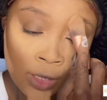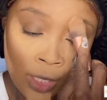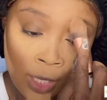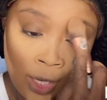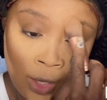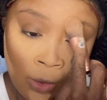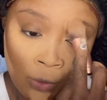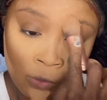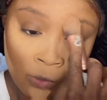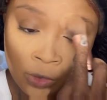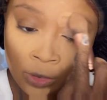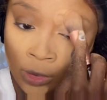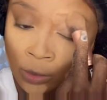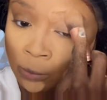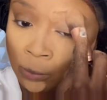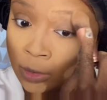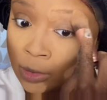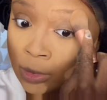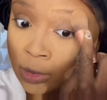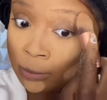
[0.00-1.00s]
I really
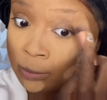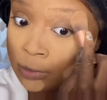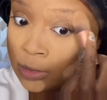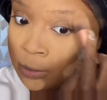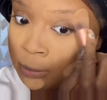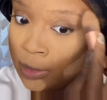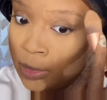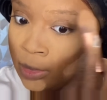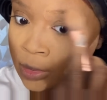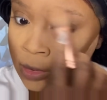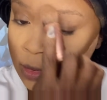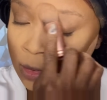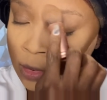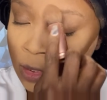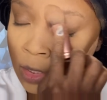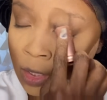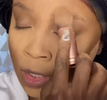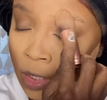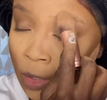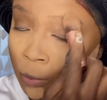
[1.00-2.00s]
want them to be,
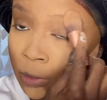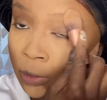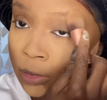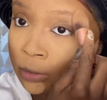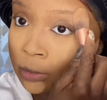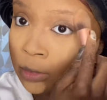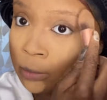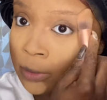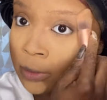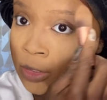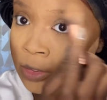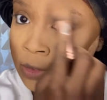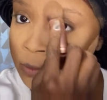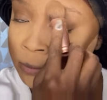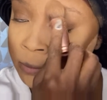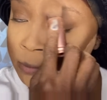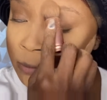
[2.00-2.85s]
I don't want them to be